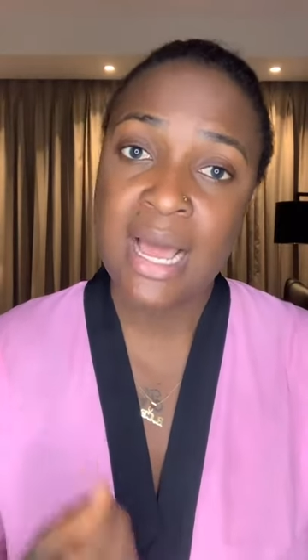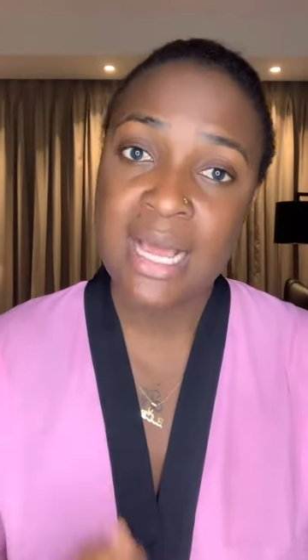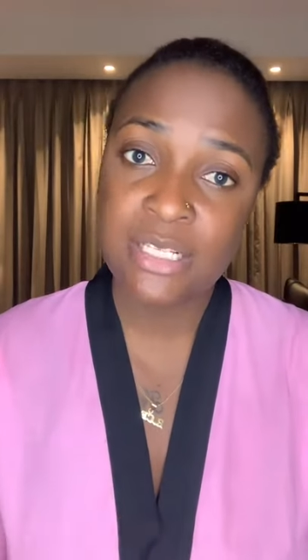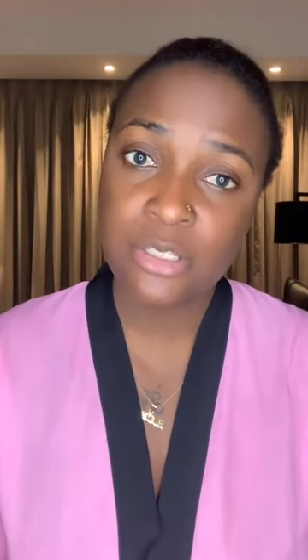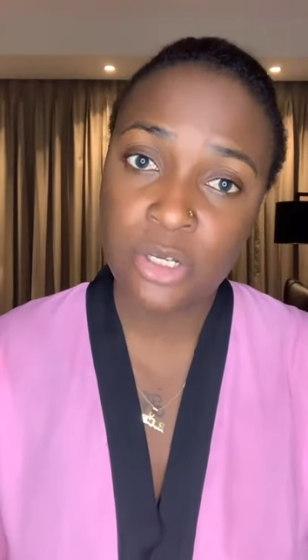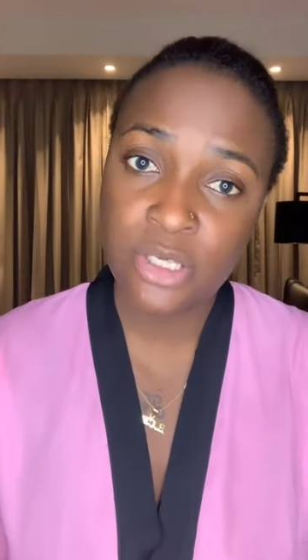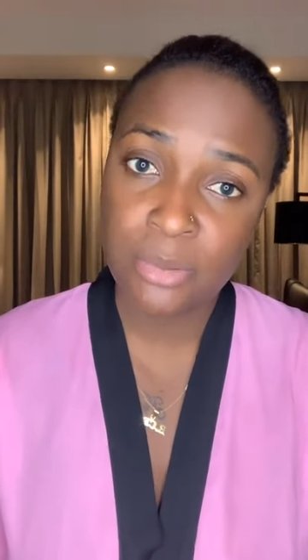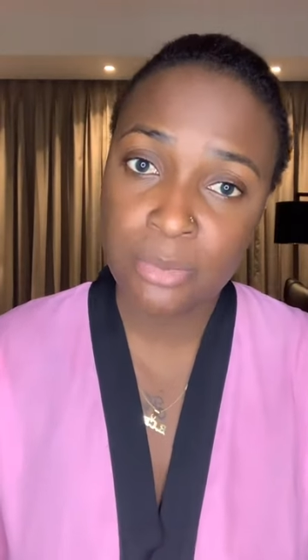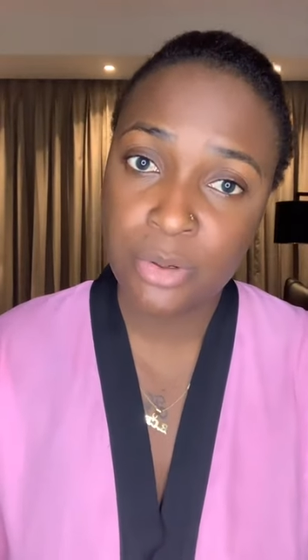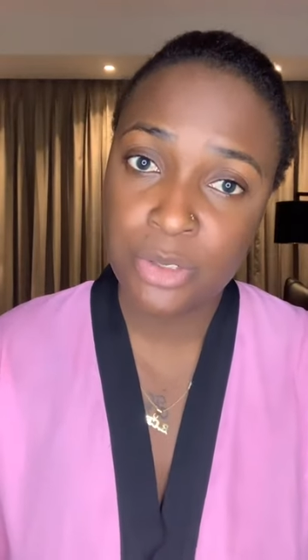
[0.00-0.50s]
I
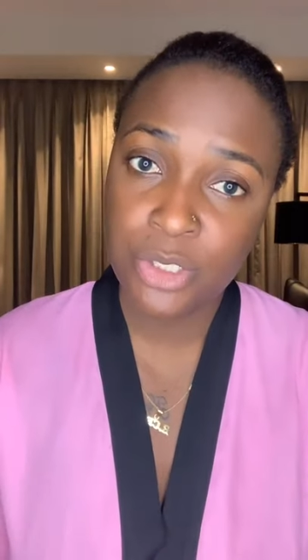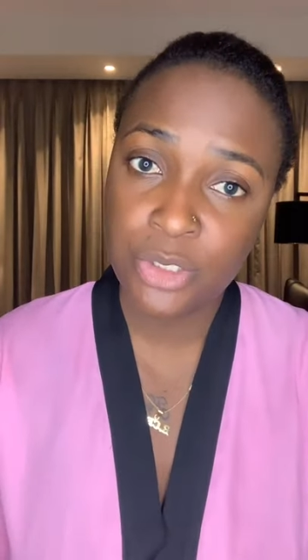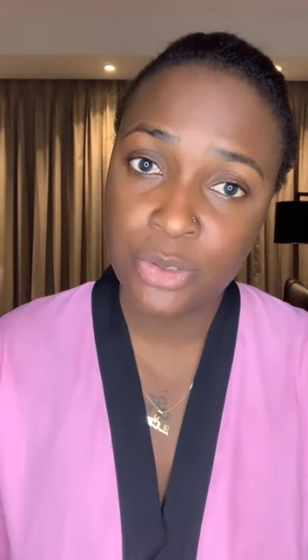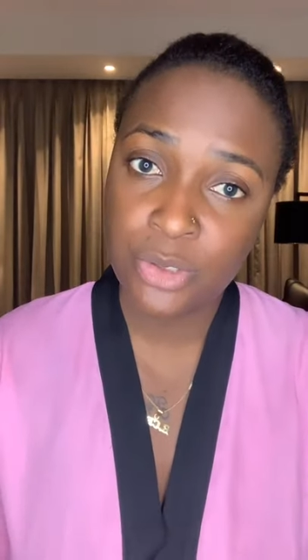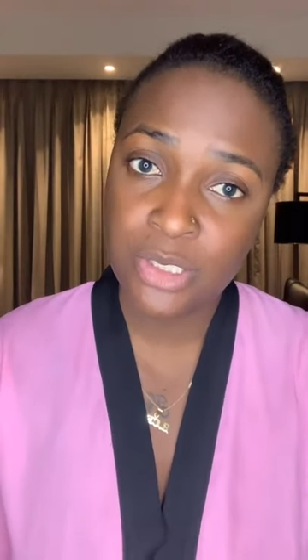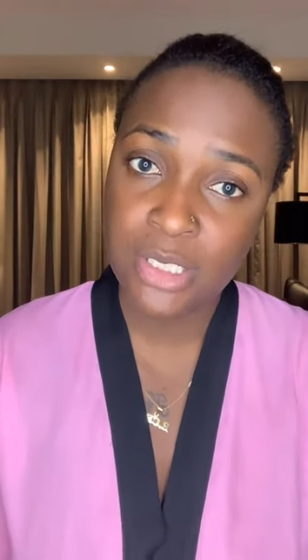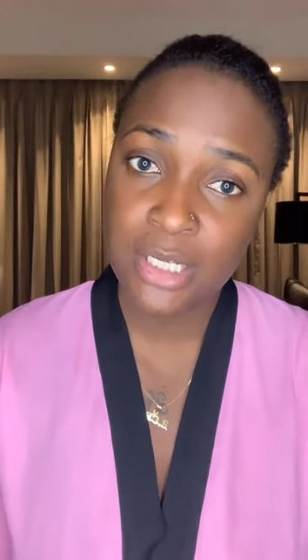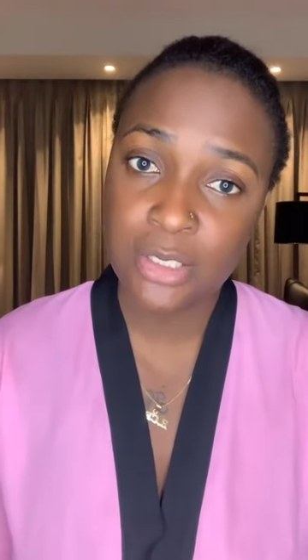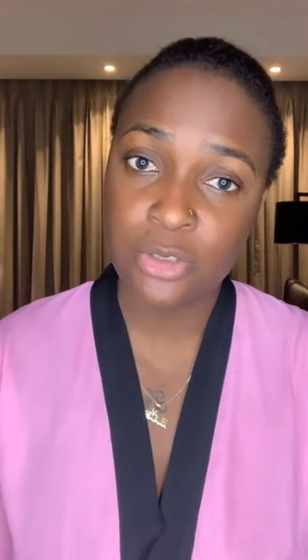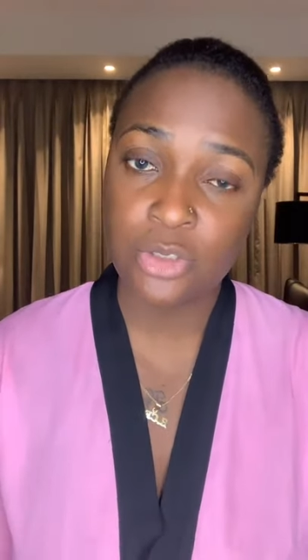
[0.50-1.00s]
saw the money
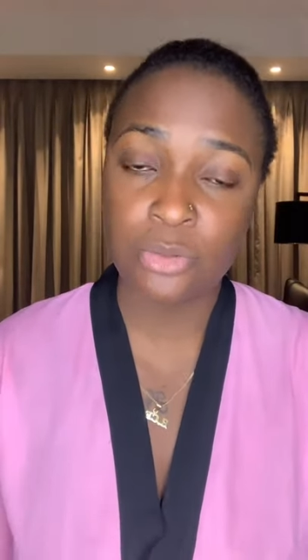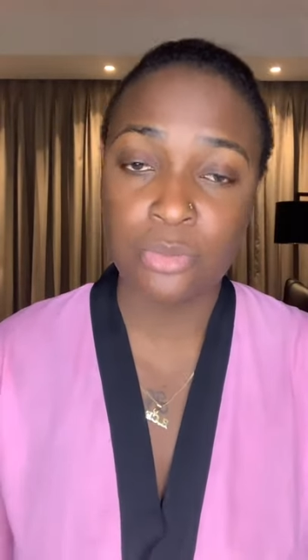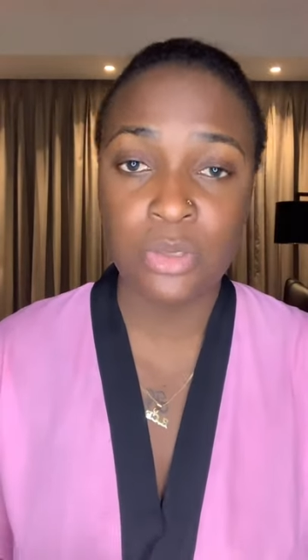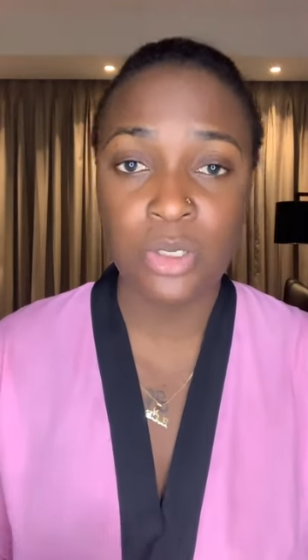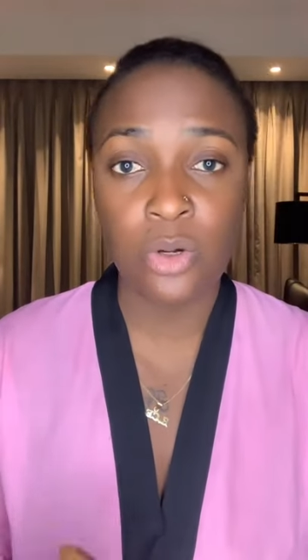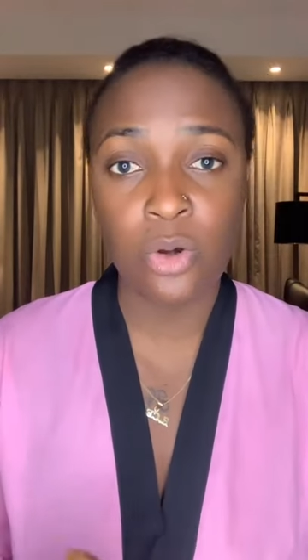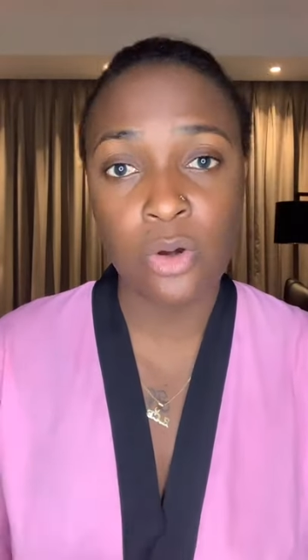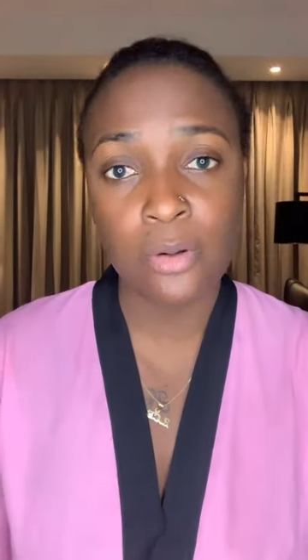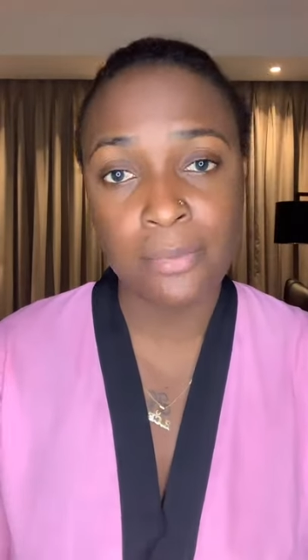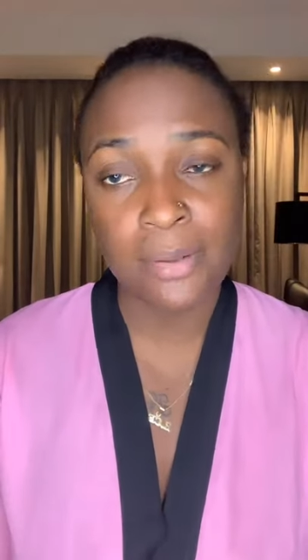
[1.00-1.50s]
you sent to
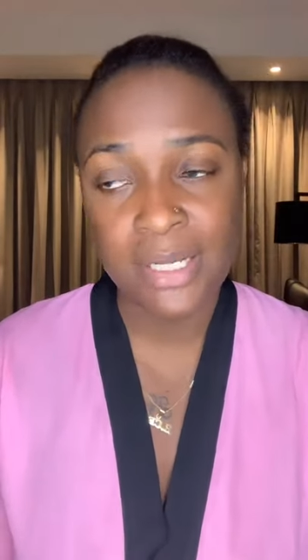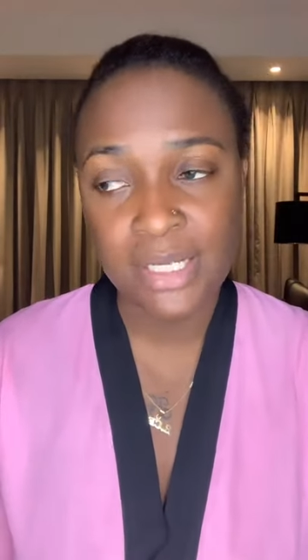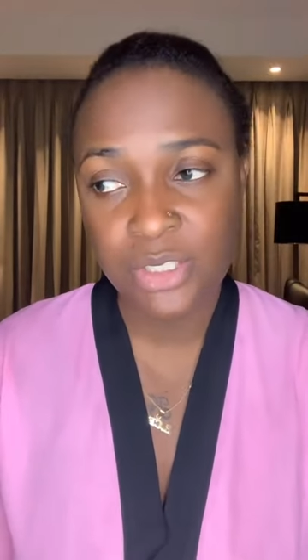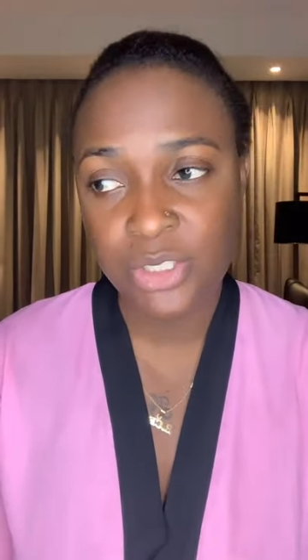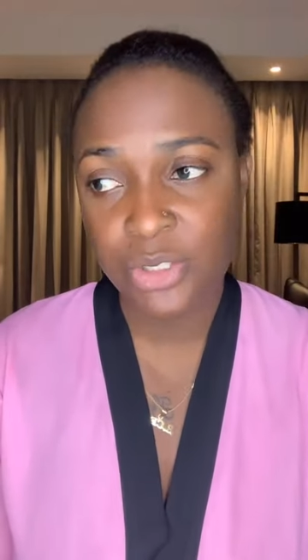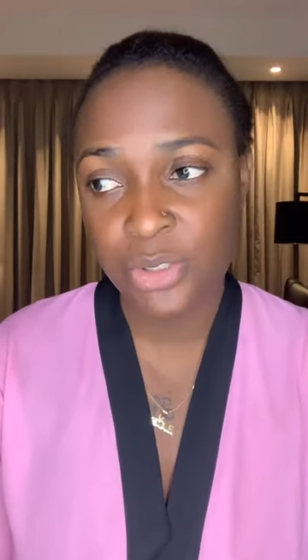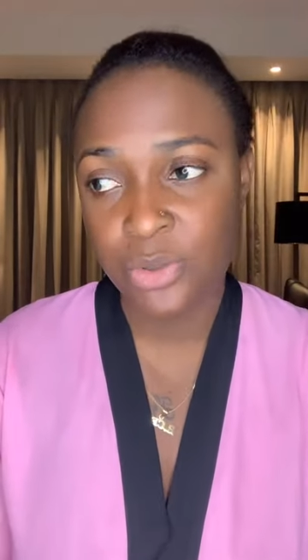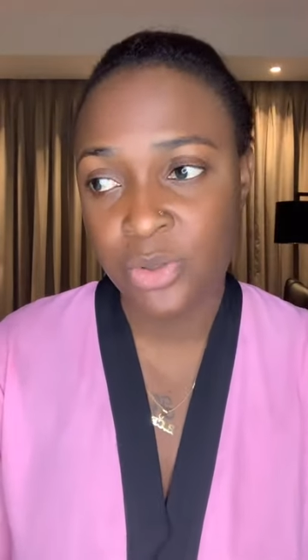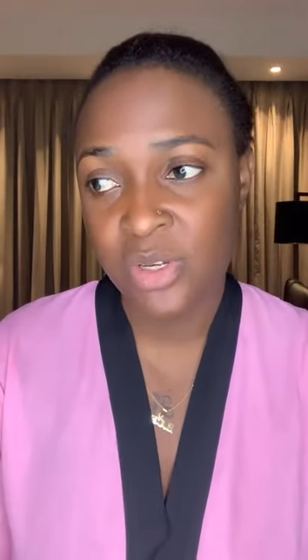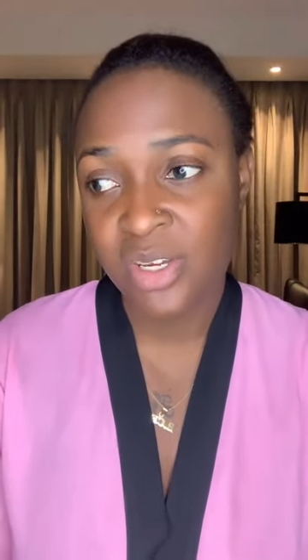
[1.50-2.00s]
me. God
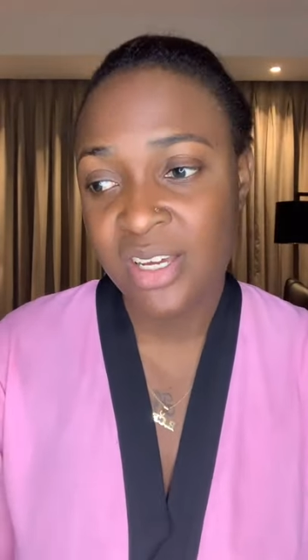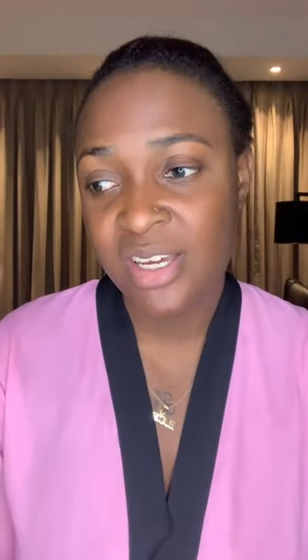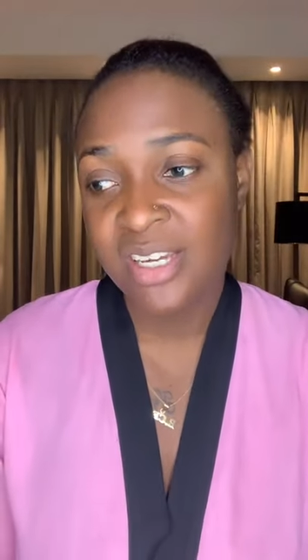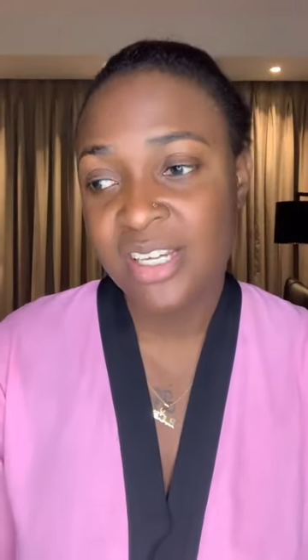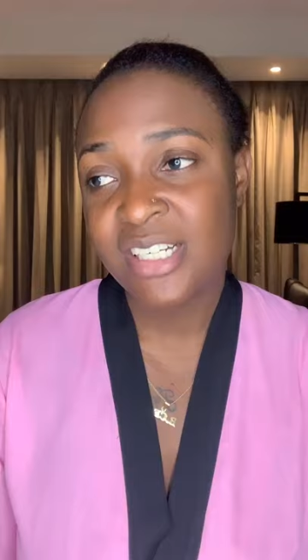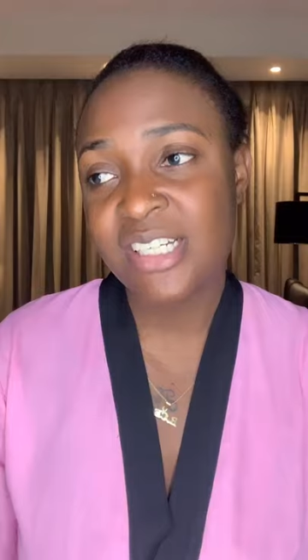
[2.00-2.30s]
bless you.